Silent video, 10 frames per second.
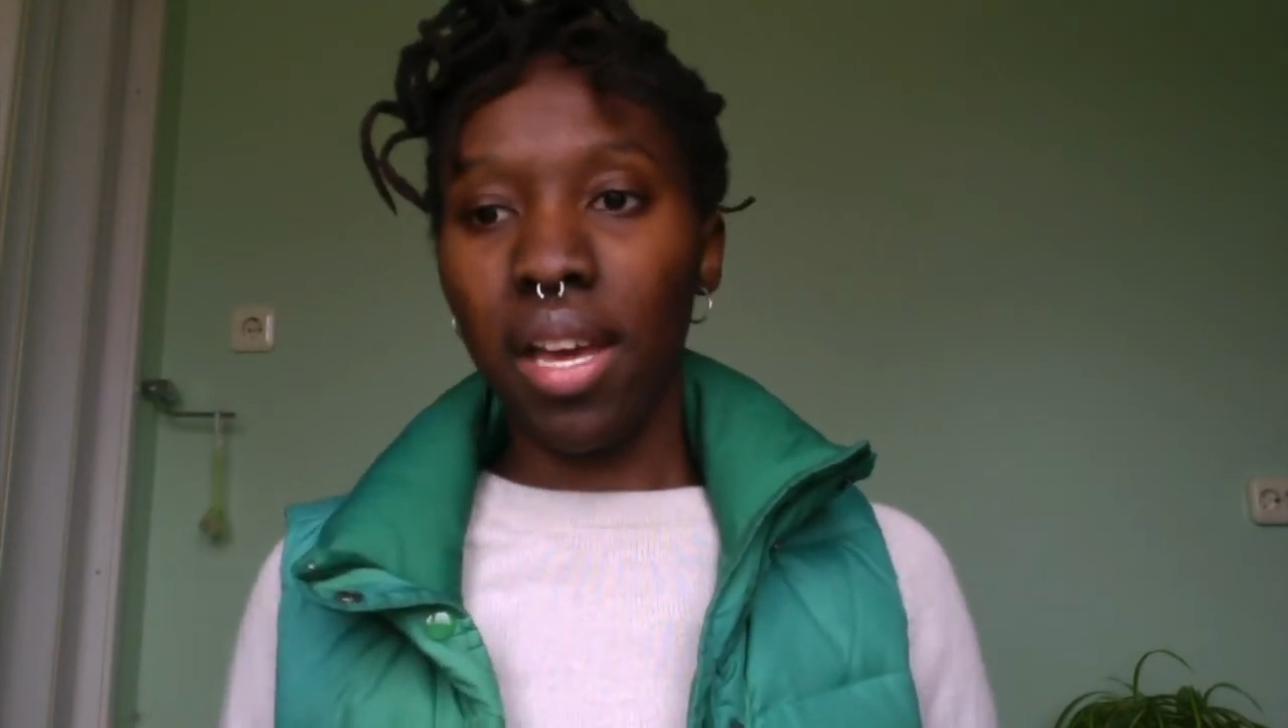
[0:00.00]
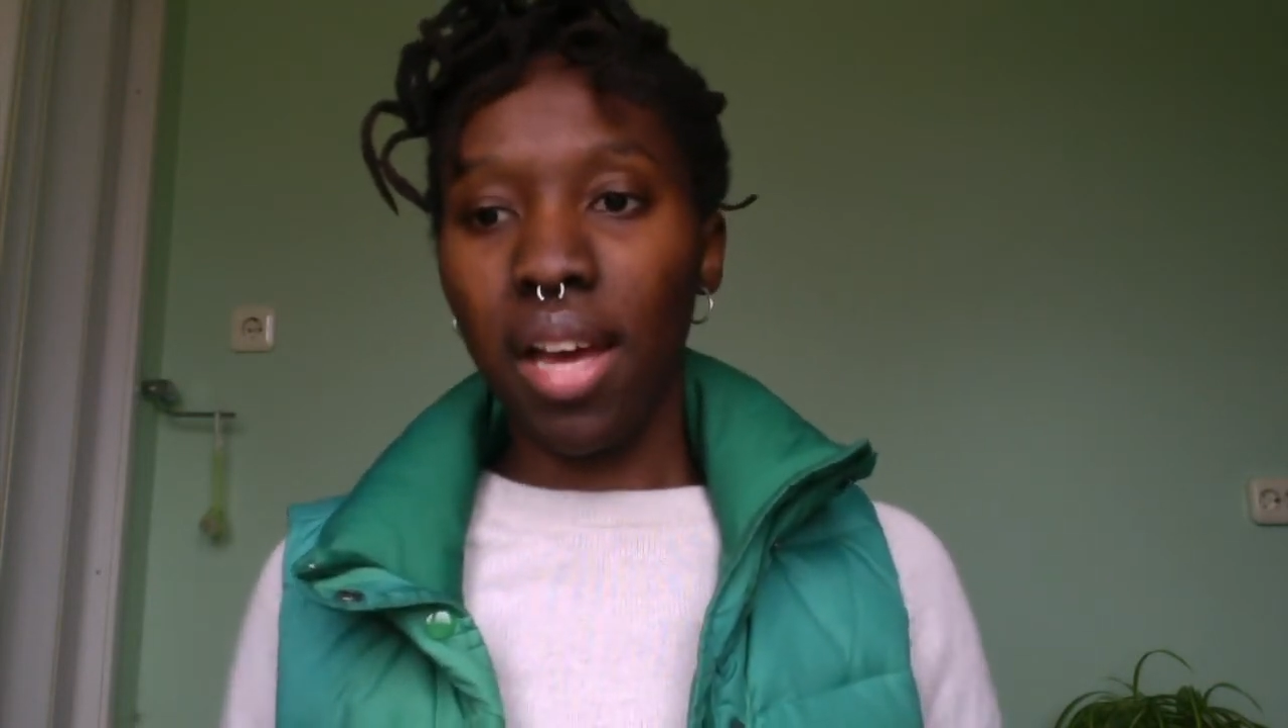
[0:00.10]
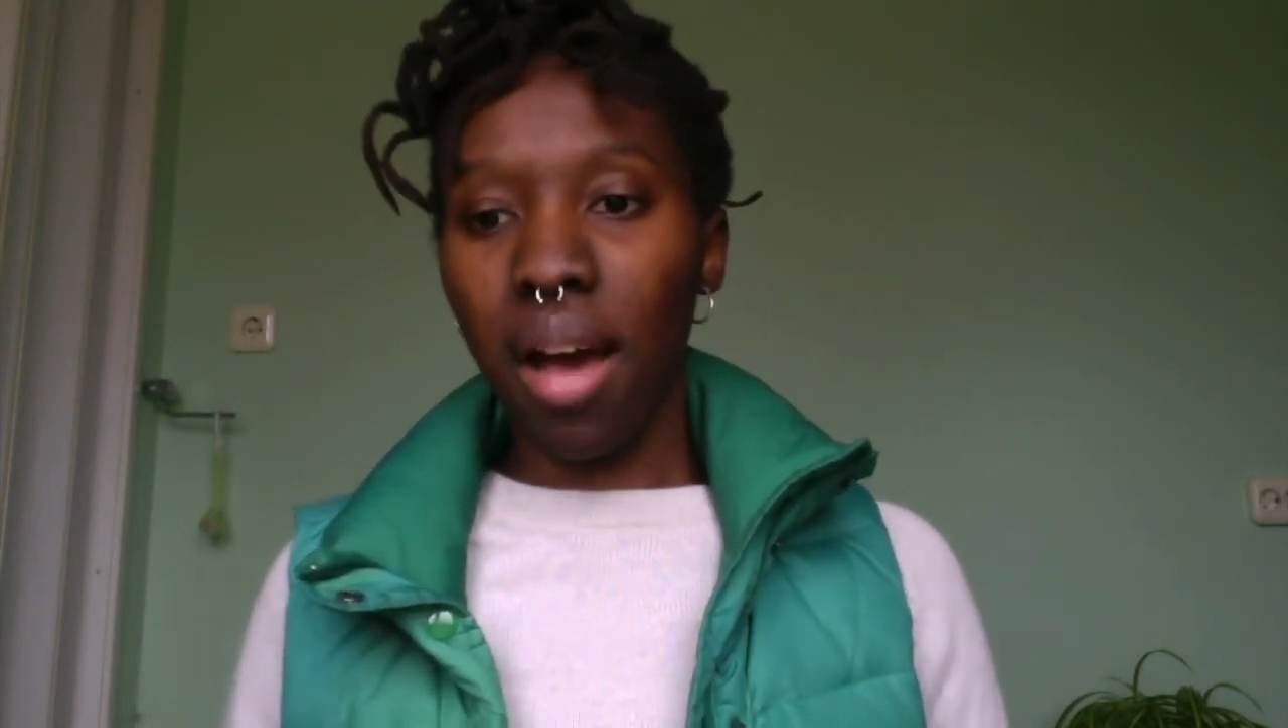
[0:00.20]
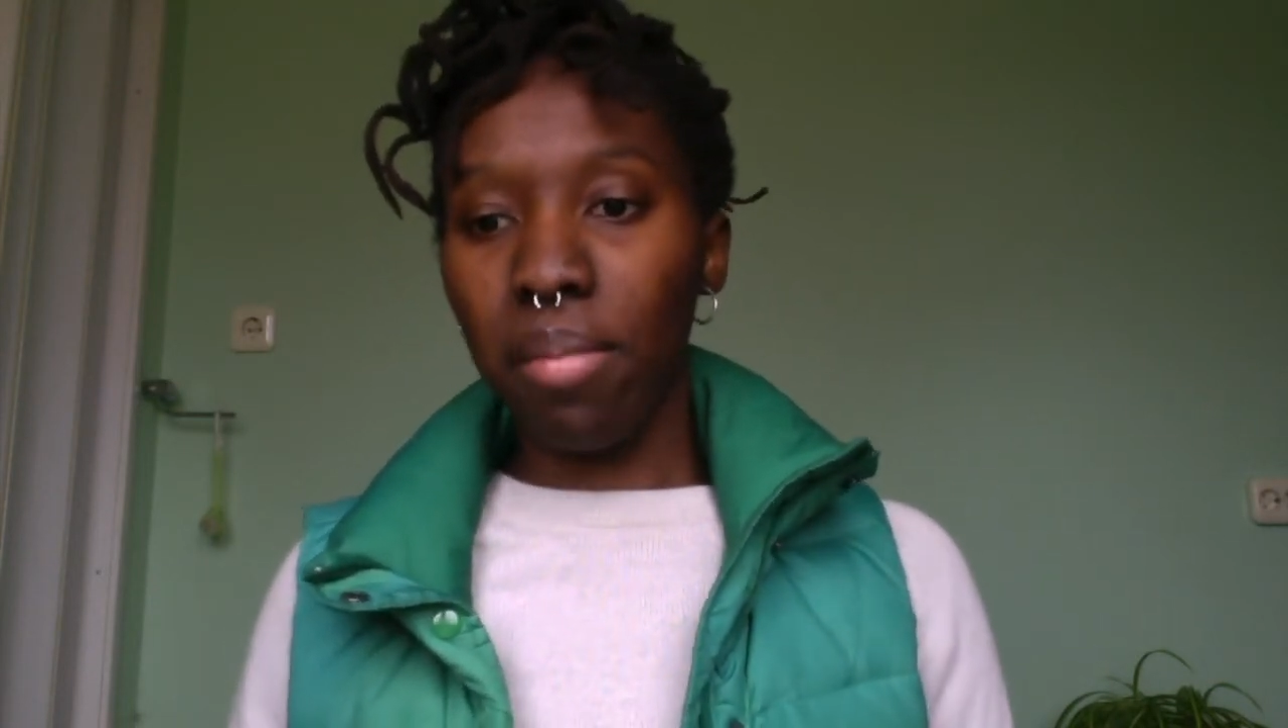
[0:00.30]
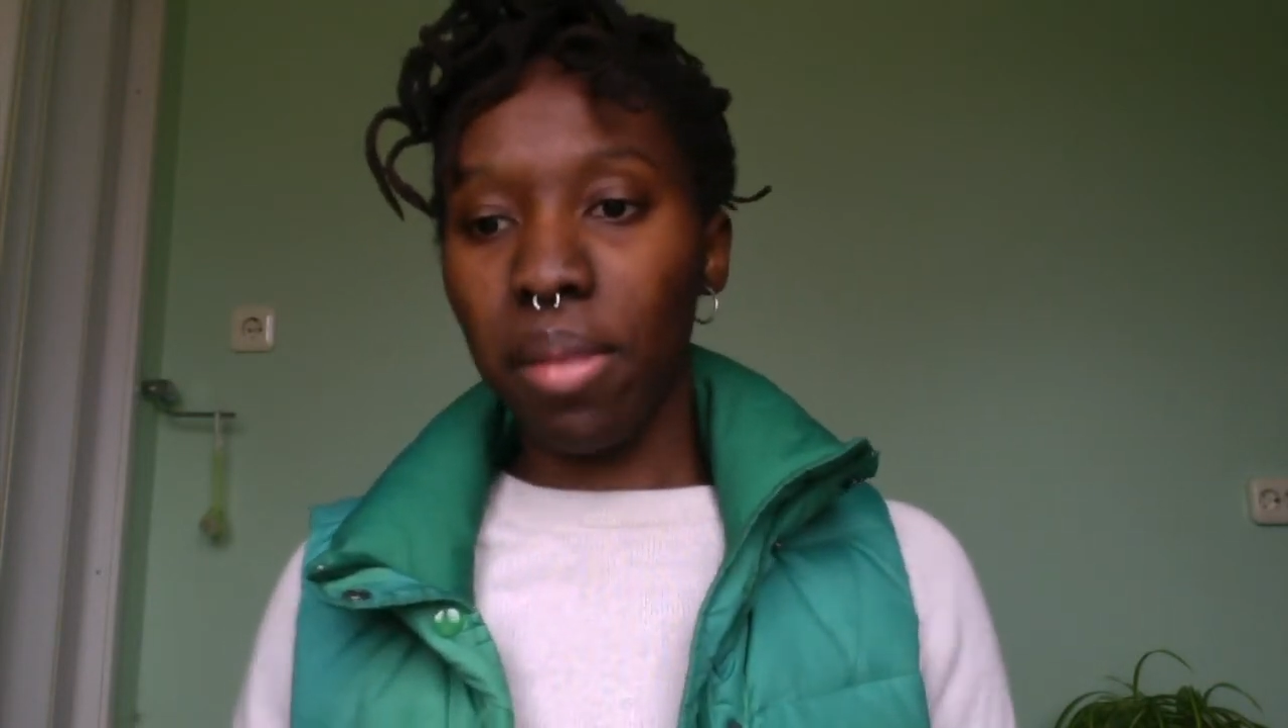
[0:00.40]

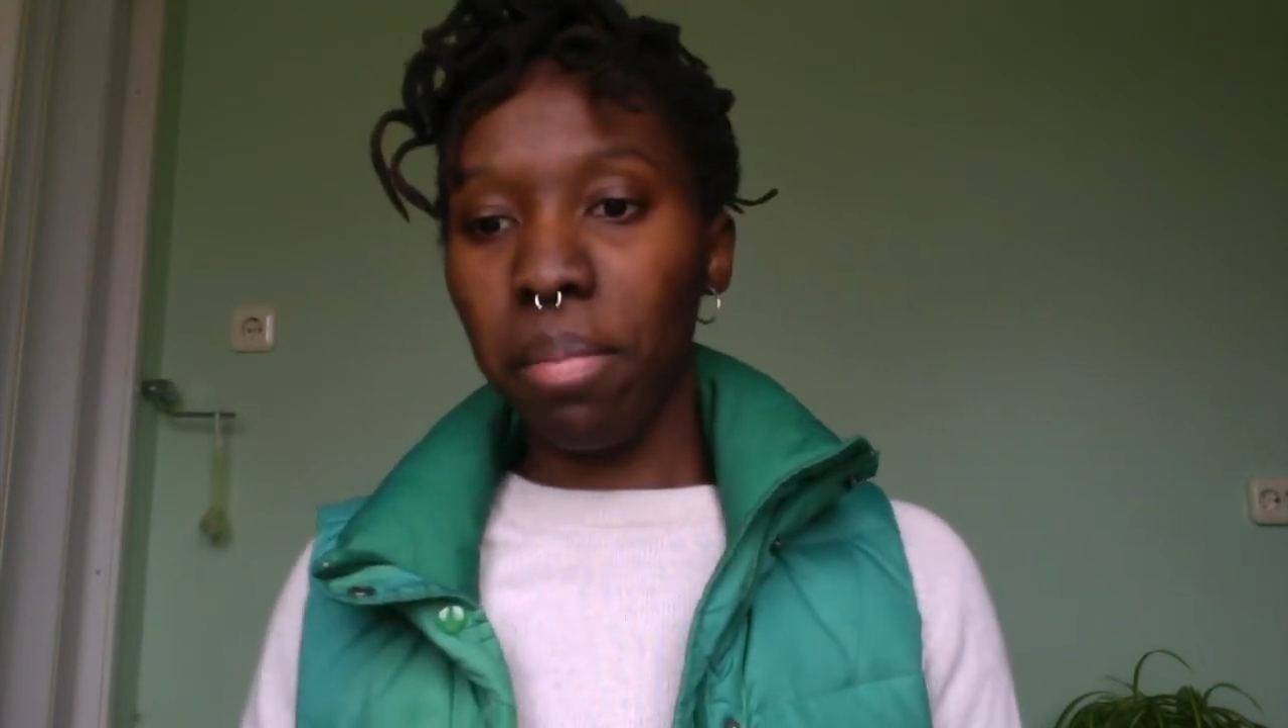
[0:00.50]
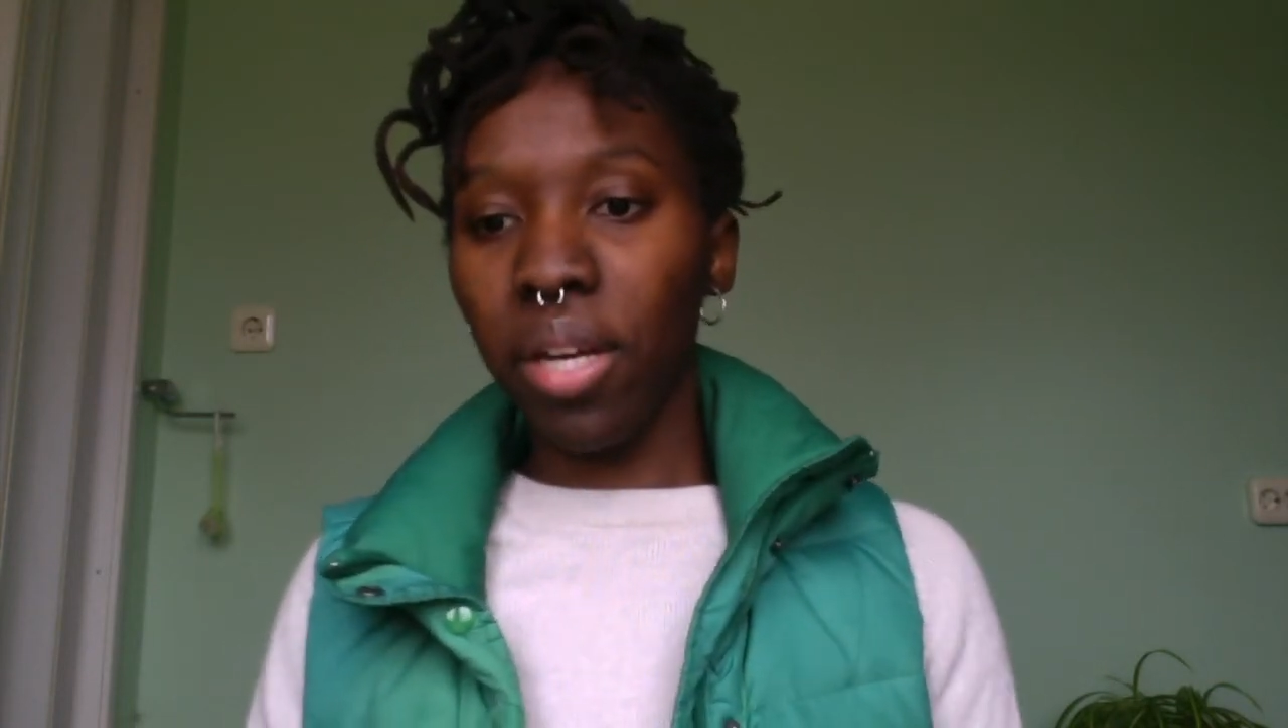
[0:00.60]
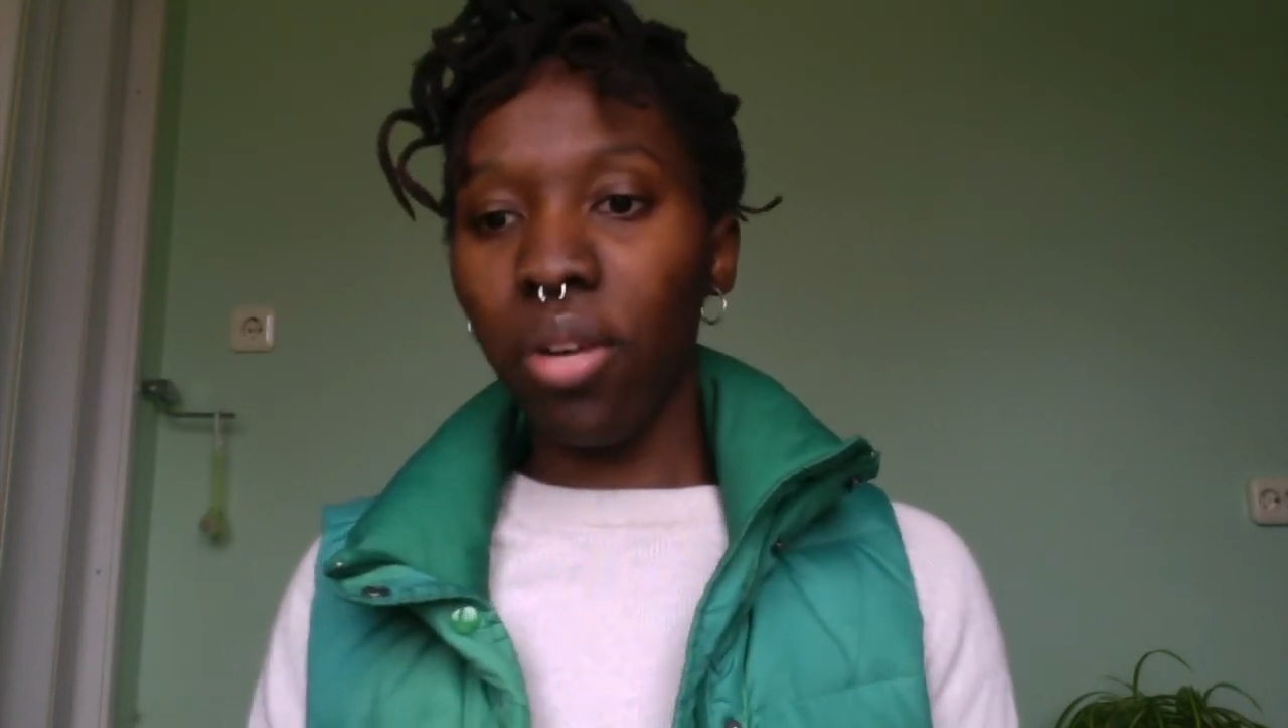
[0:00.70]
the big